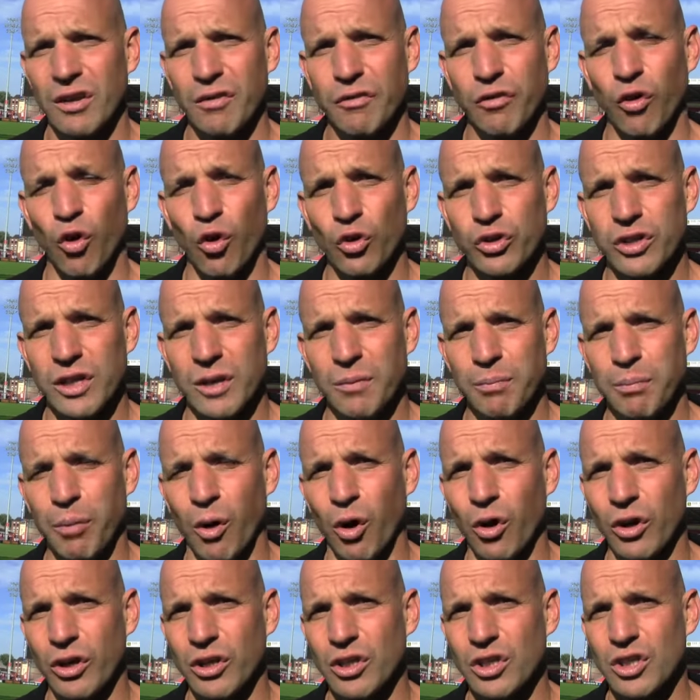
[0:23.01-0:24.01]
14
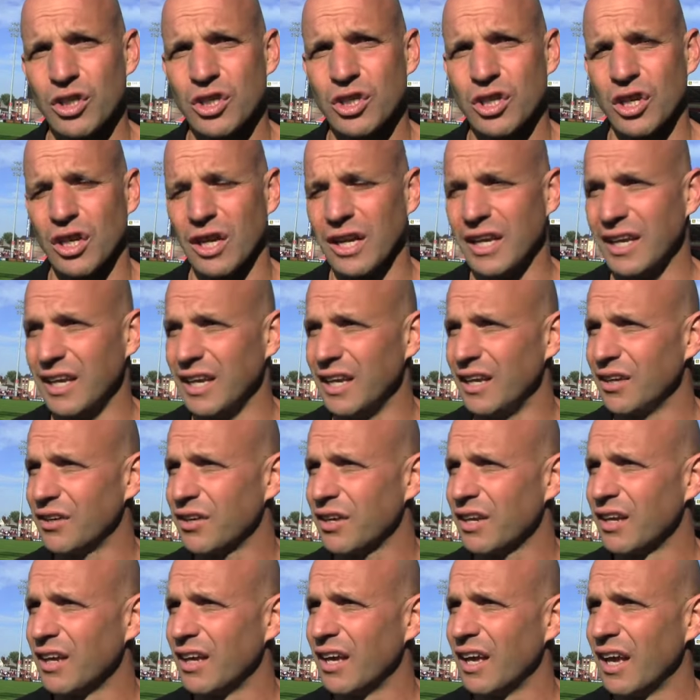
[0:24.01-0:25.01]
points lead,
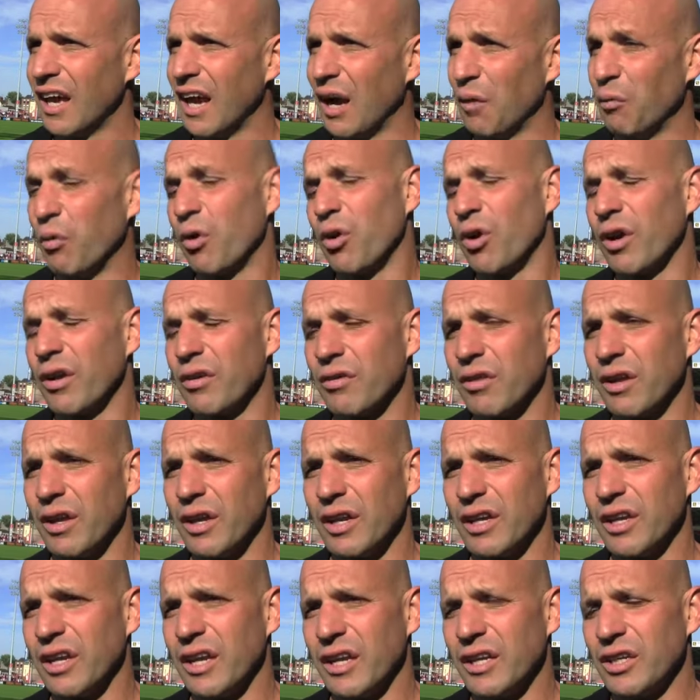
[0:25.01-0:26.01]
and we're in,
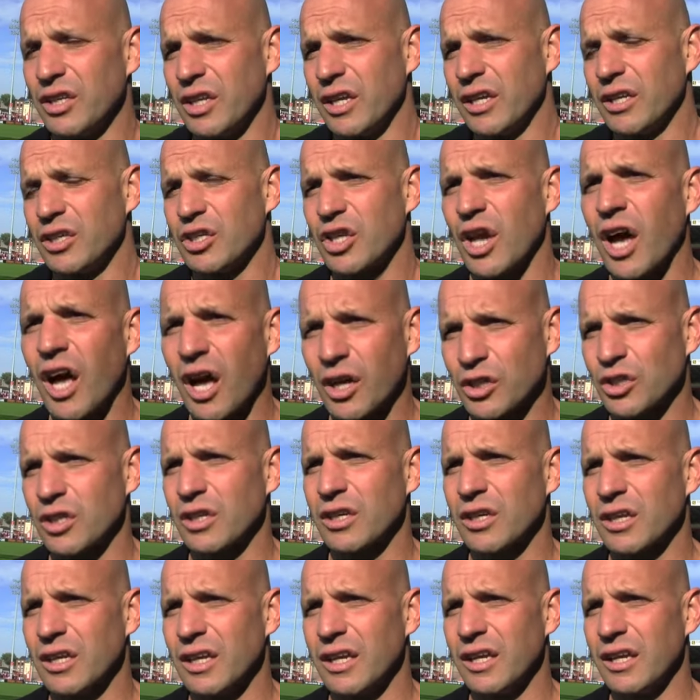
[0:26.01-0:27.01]
in, in, in charge
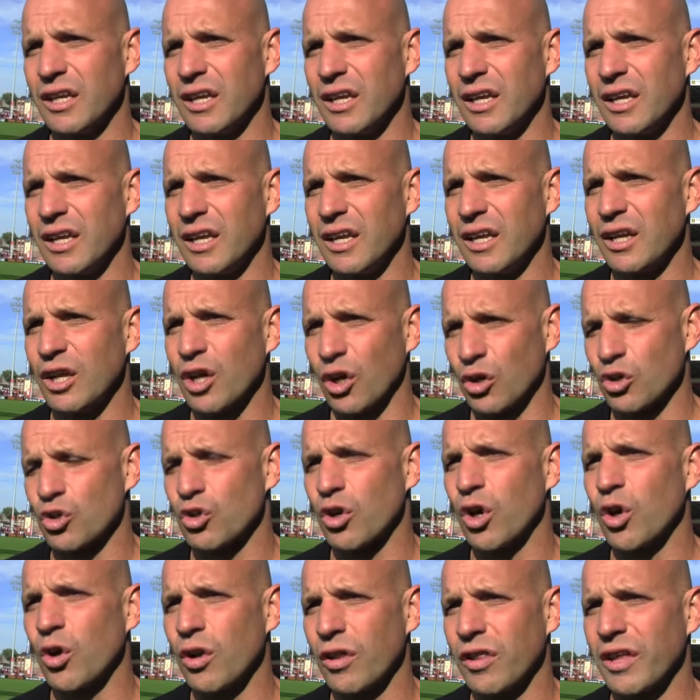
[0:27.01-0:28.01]
and in, in,
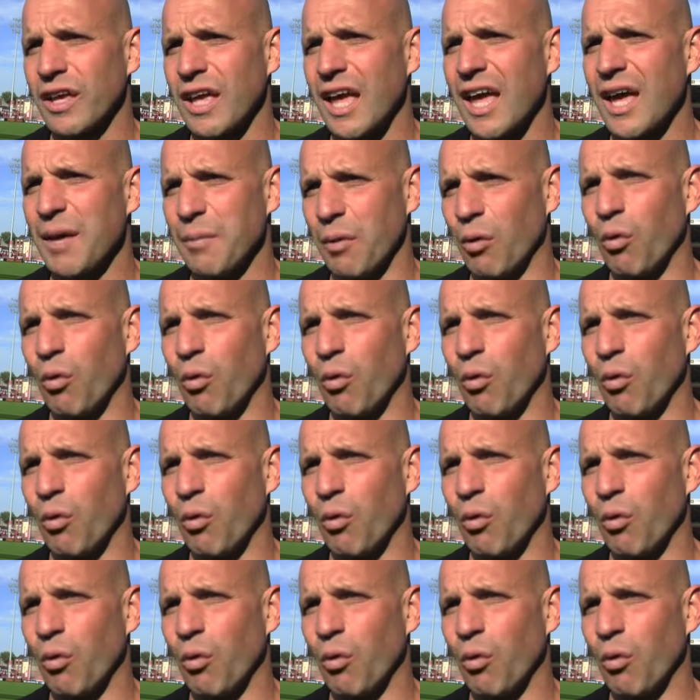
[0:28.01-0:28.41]
control of the game.